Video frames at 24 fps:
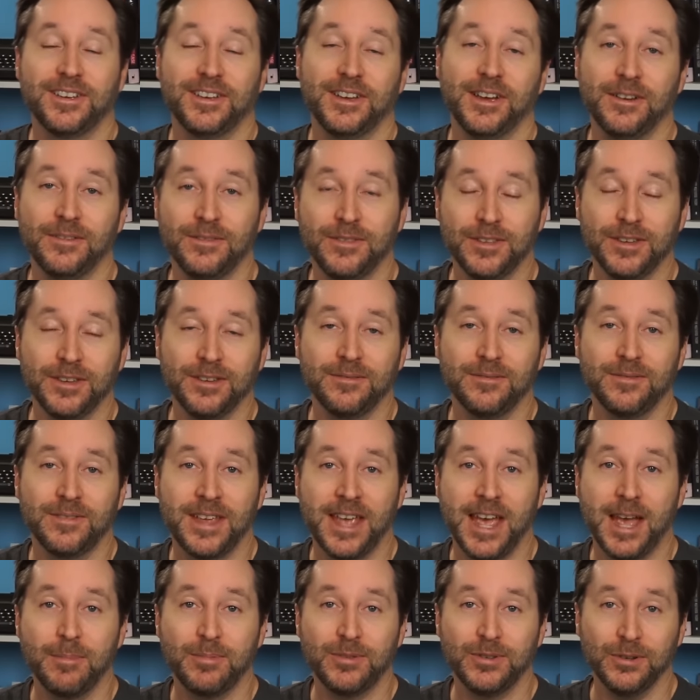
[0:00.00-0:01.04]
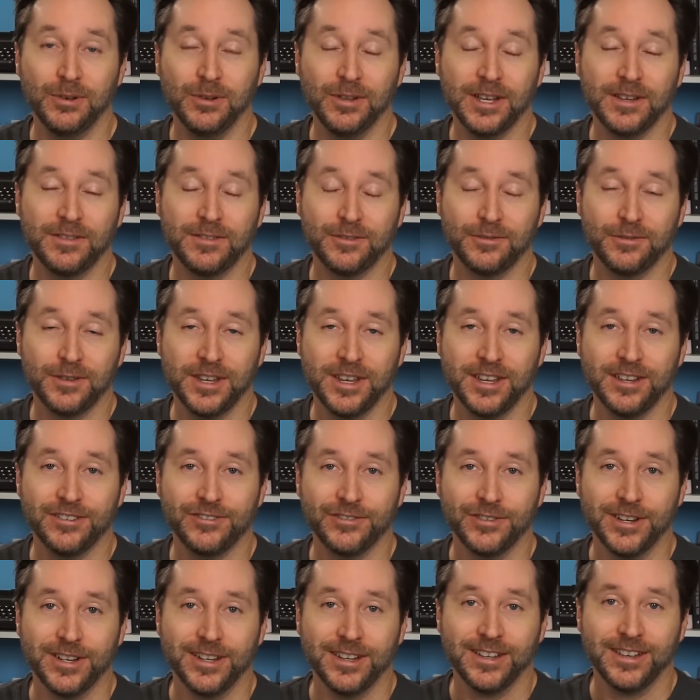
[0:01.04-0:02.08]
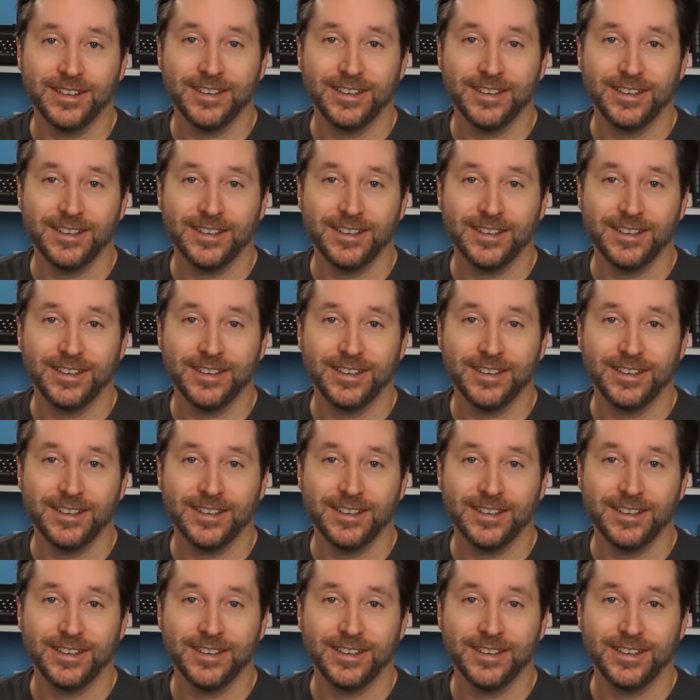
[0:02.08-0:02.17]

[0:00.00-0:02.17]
of the capsule after re-entry.